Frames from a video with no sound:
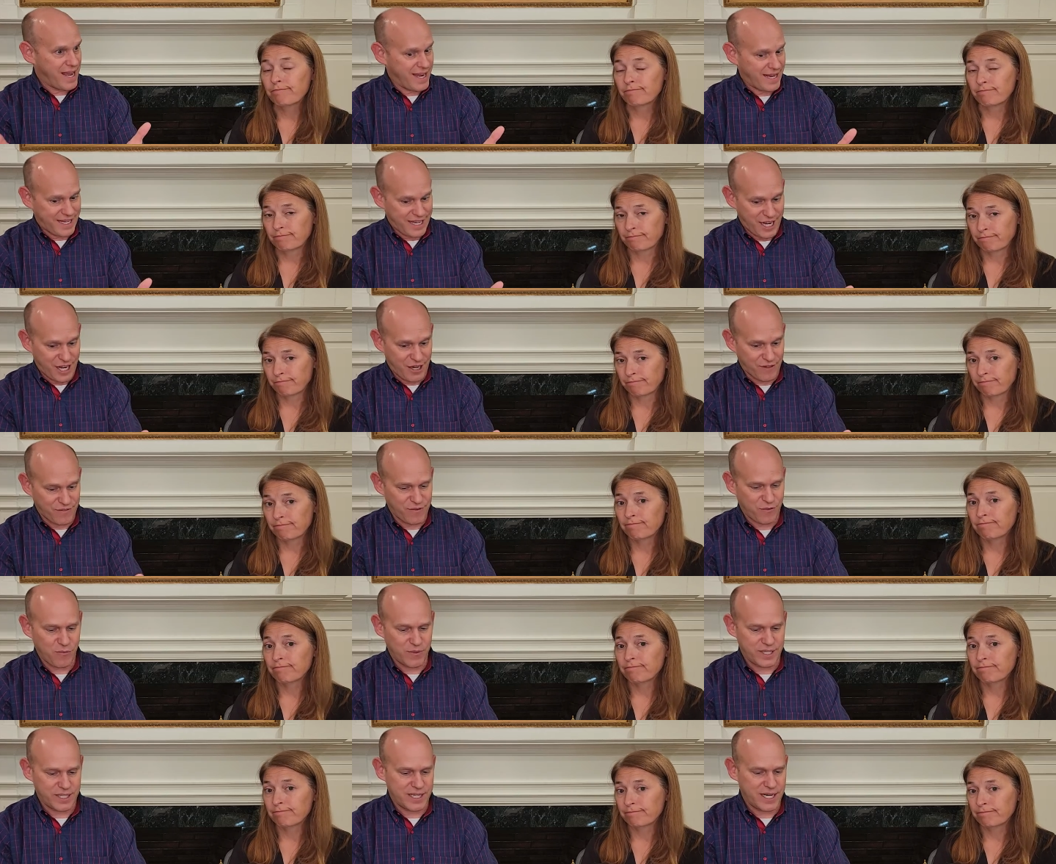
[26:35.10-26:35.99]
Speaker 1: and care for
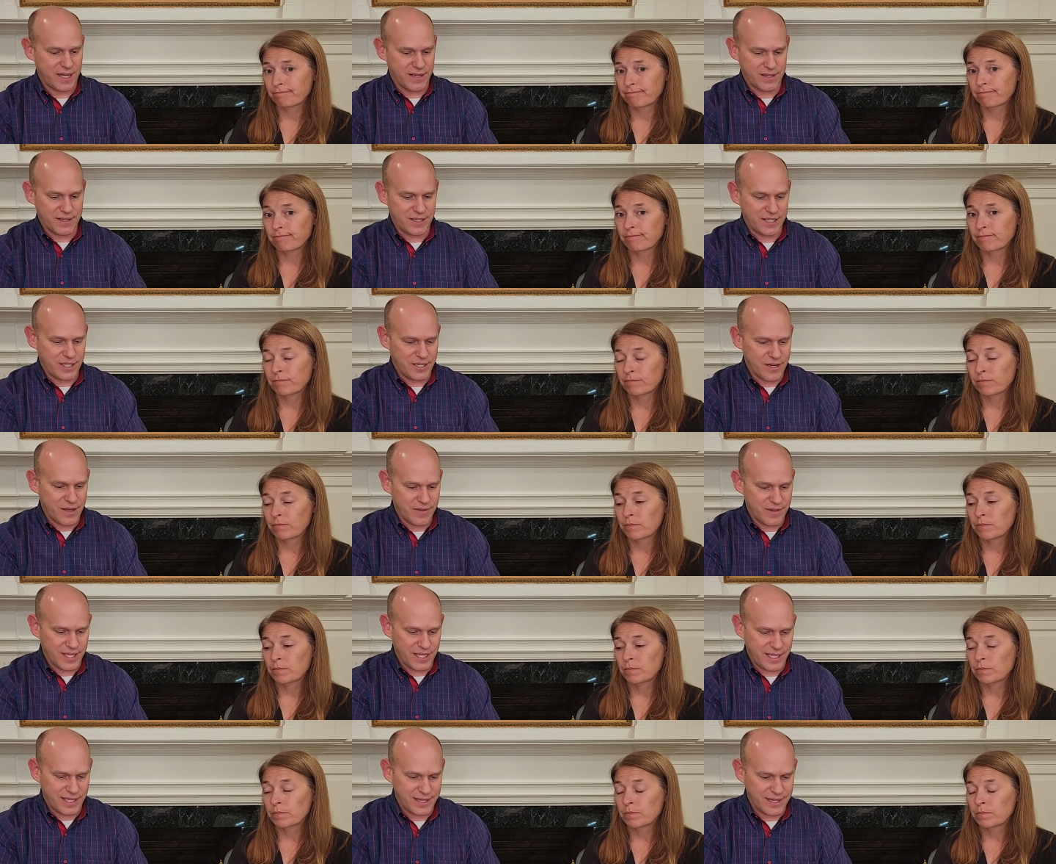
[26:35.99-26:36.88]
one another. You know,
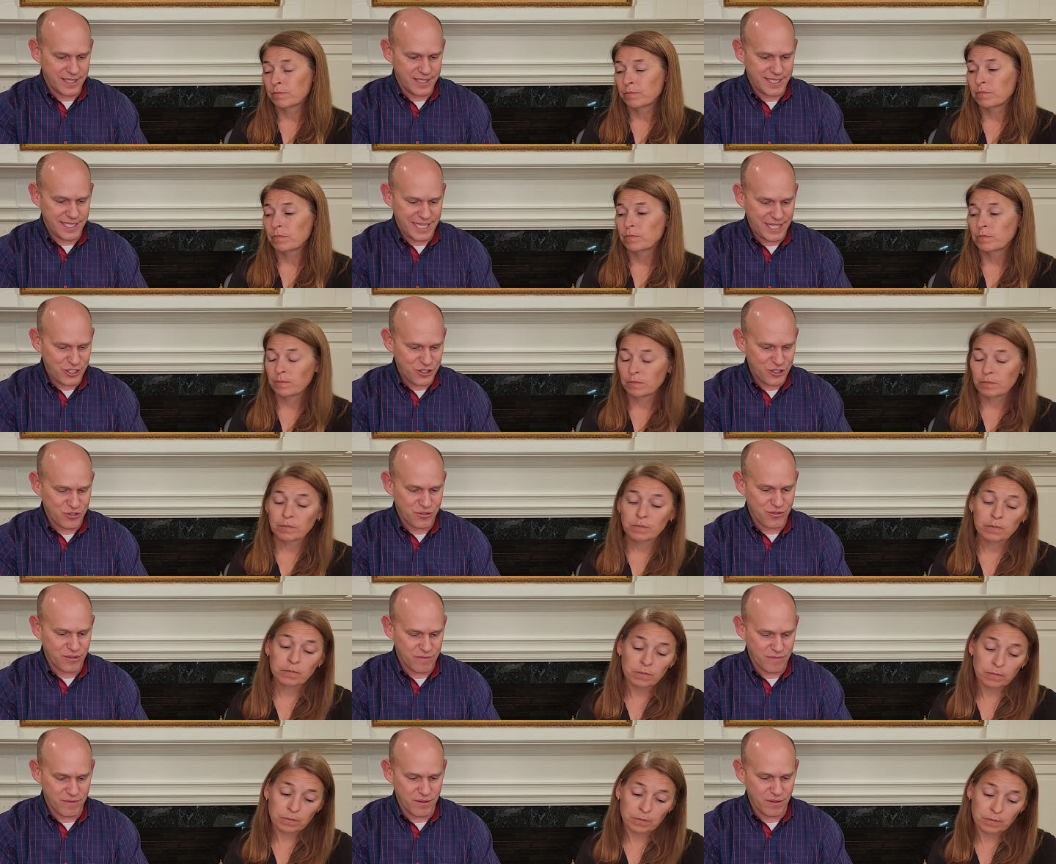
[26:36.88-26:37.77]
the, the teacher
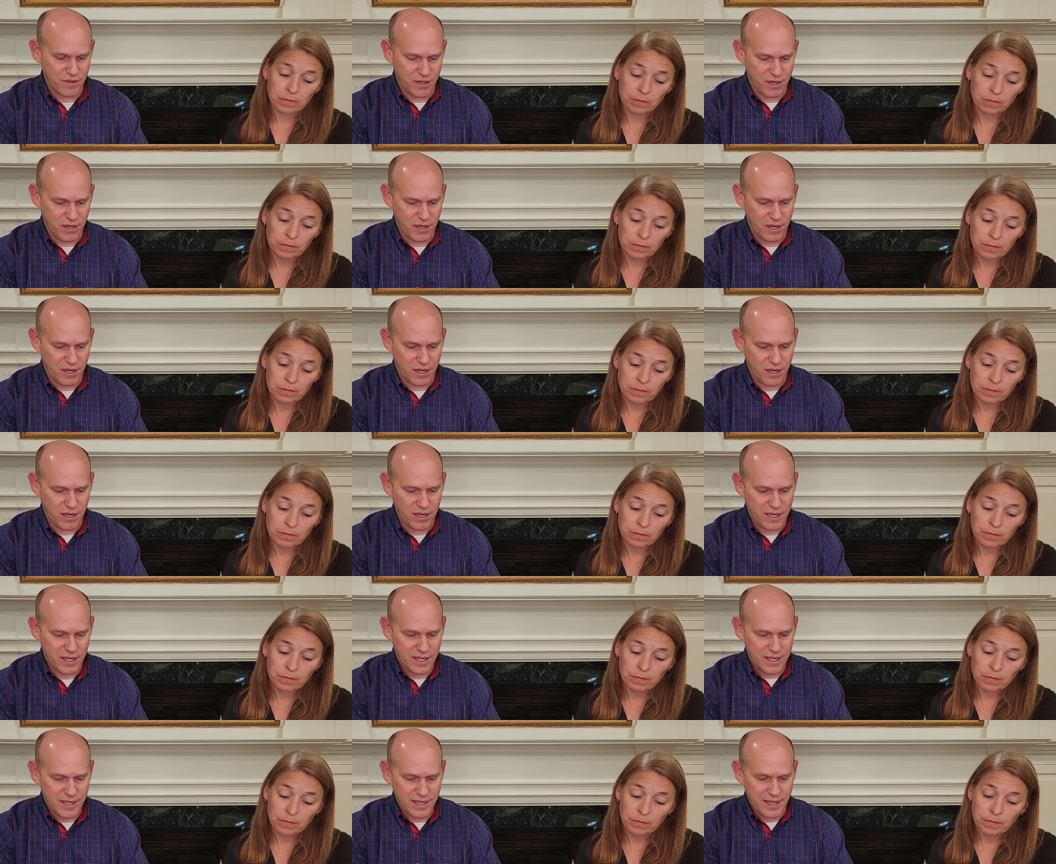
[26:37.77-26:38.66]
of the law
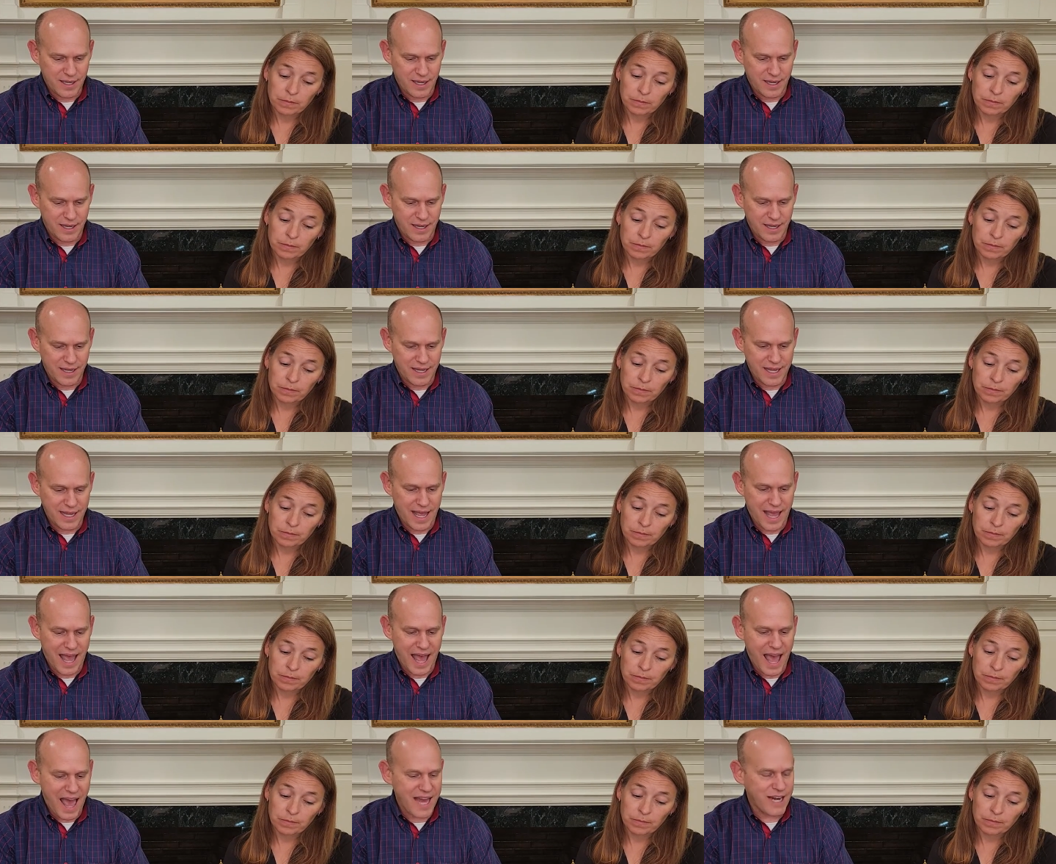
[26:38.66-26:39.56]
uh,
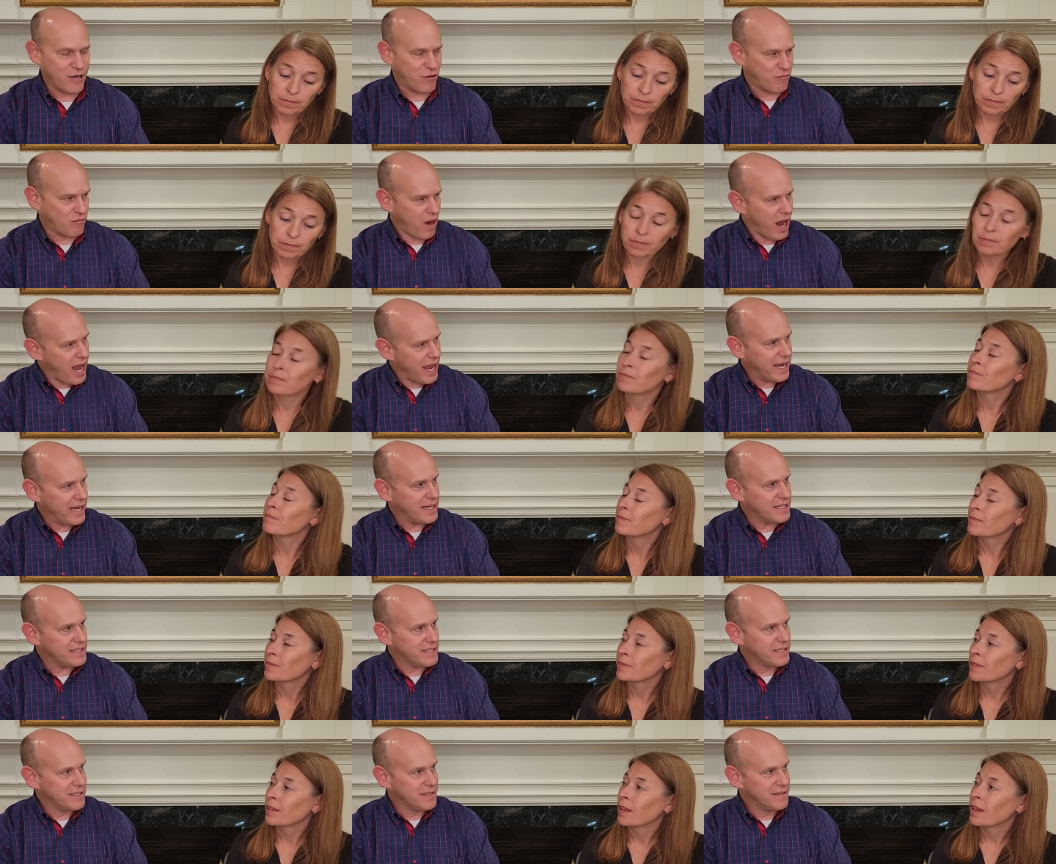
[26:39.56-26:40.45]
had it right.
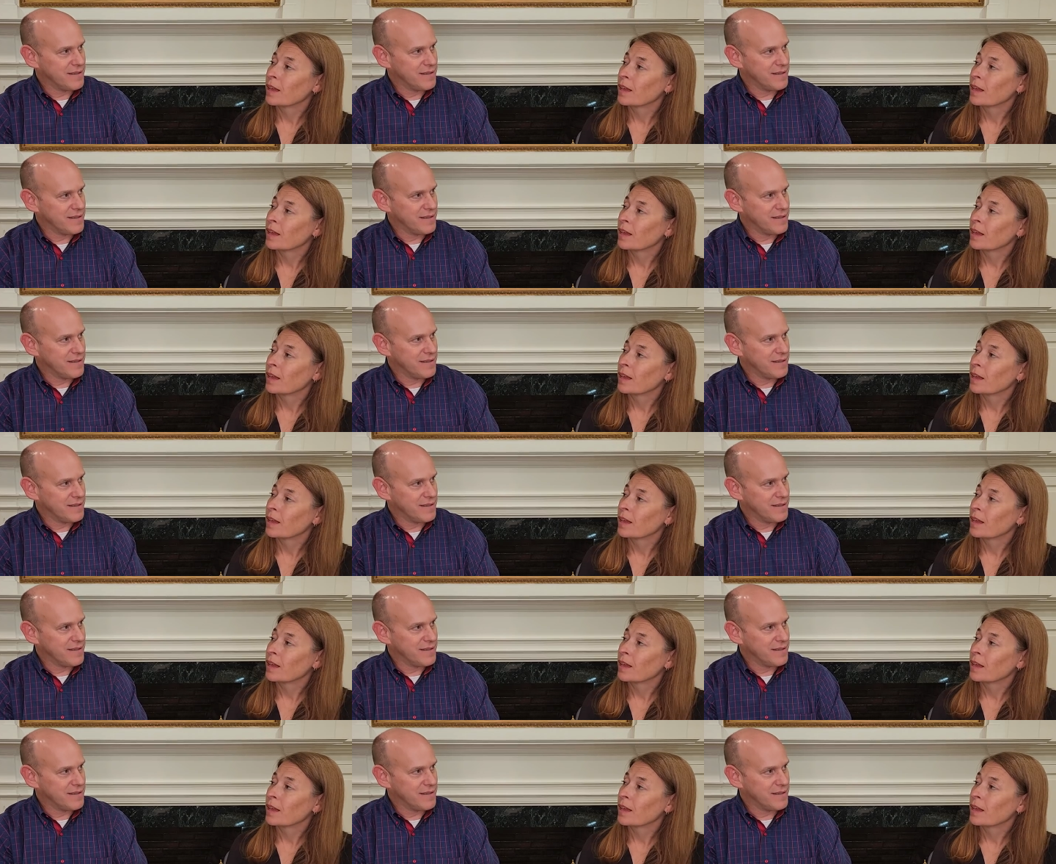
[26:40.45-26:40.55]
